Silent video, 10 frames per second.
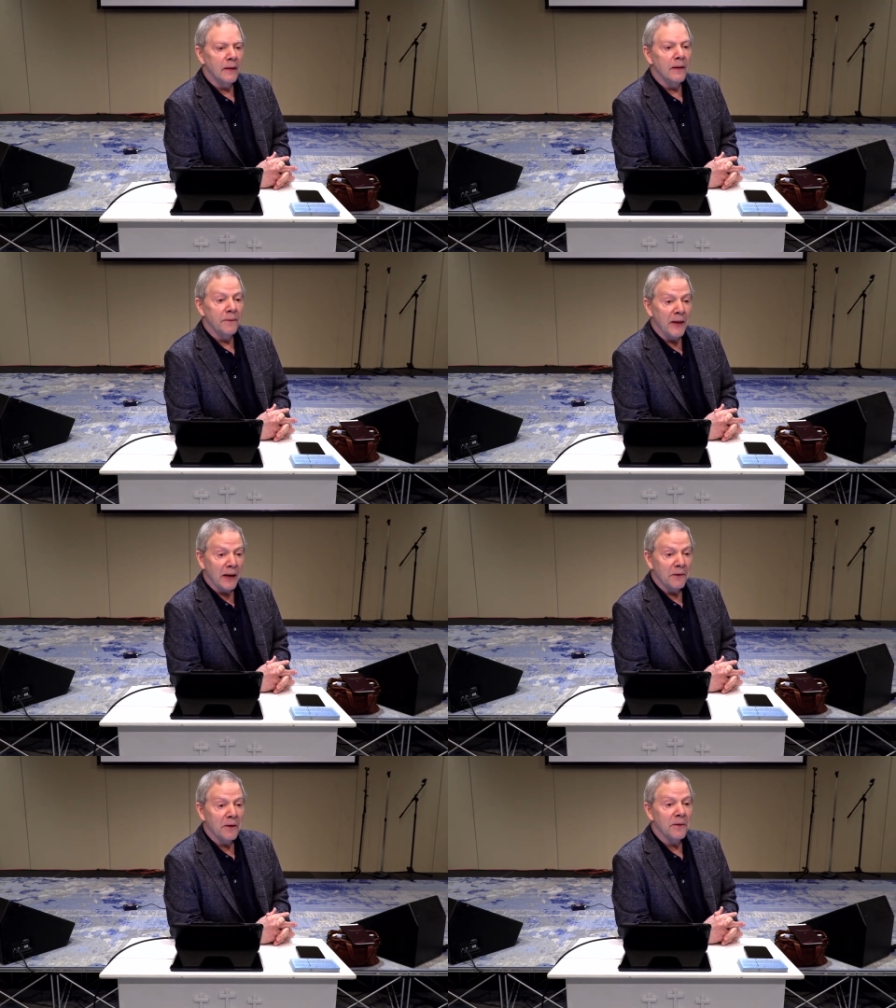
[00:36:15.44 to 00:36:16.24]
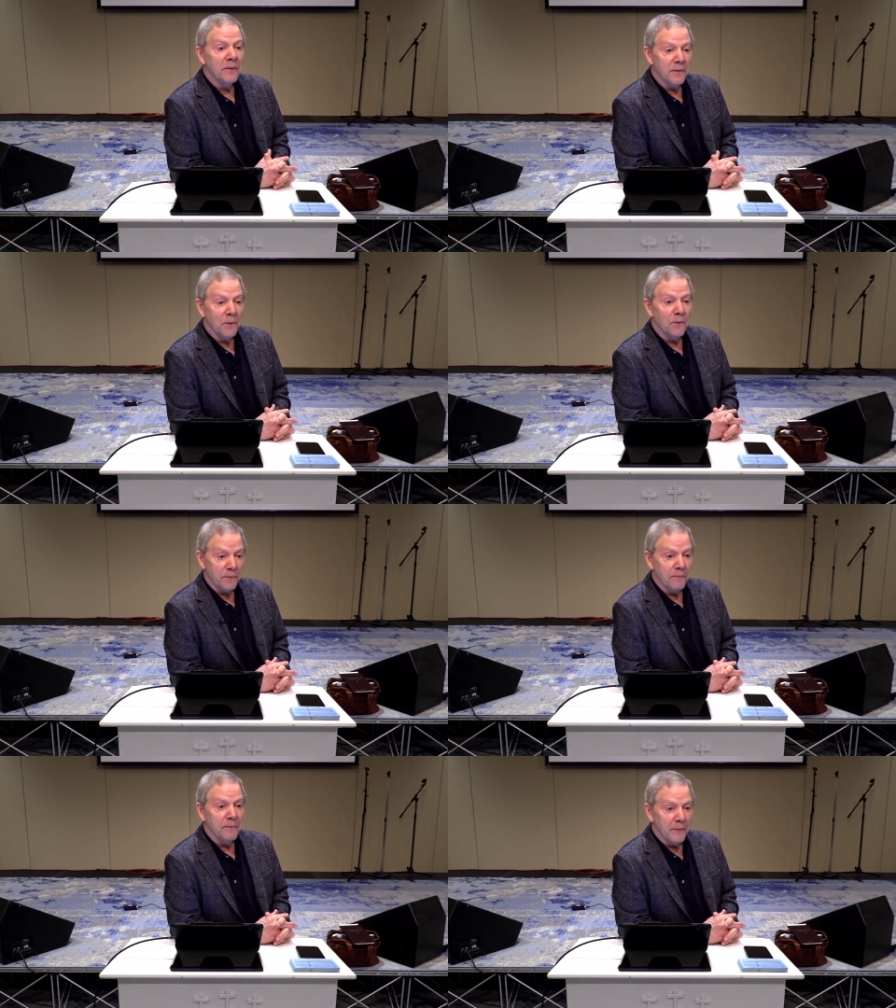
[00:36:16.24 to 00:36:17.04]
And that's
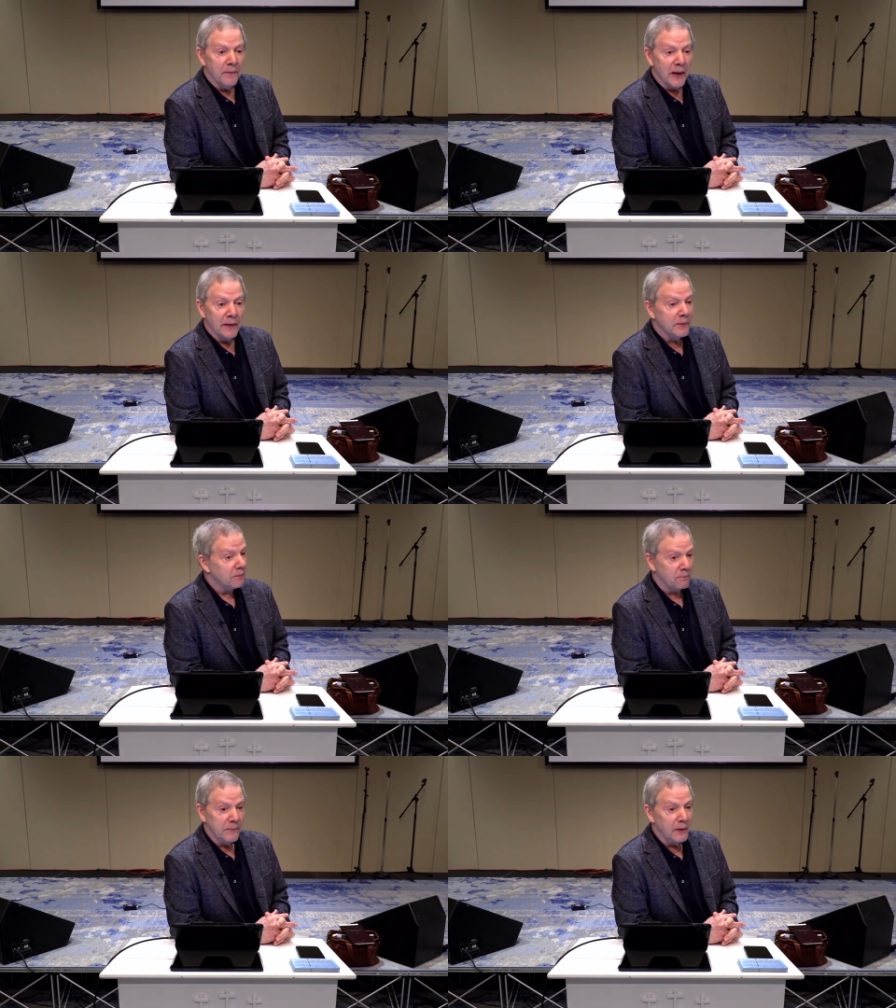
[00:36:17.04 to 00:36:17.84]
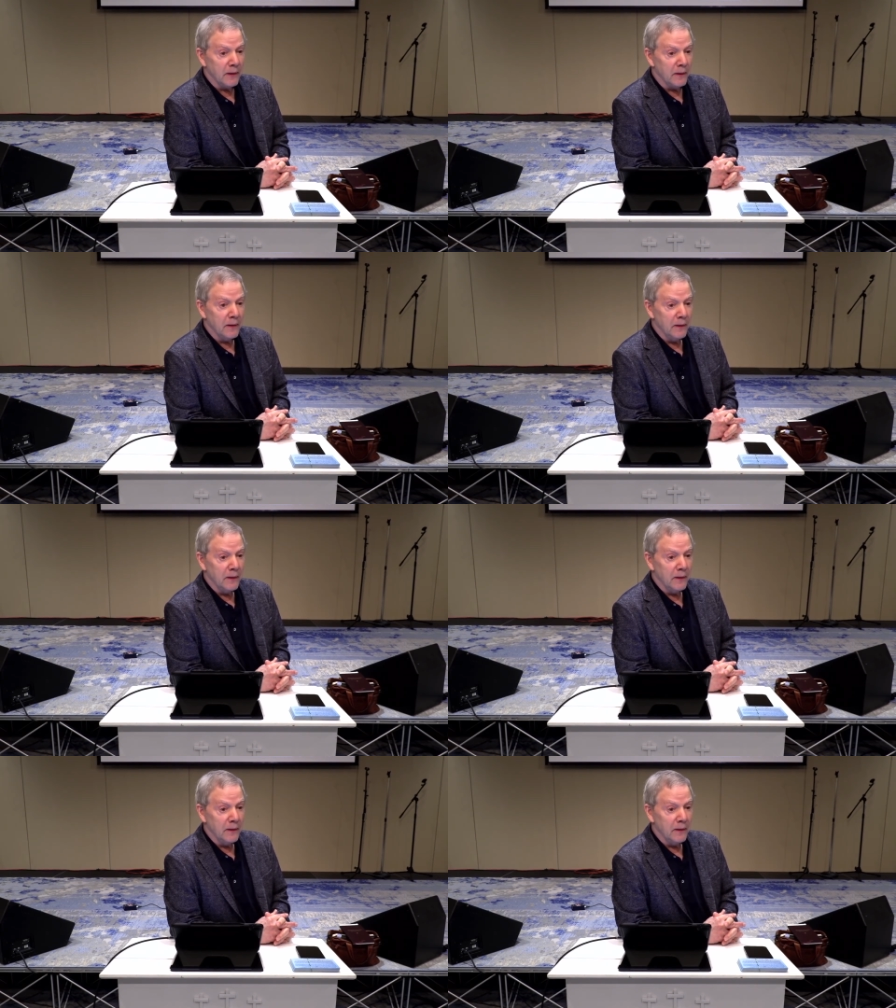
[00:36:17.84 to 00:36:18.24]
yeah.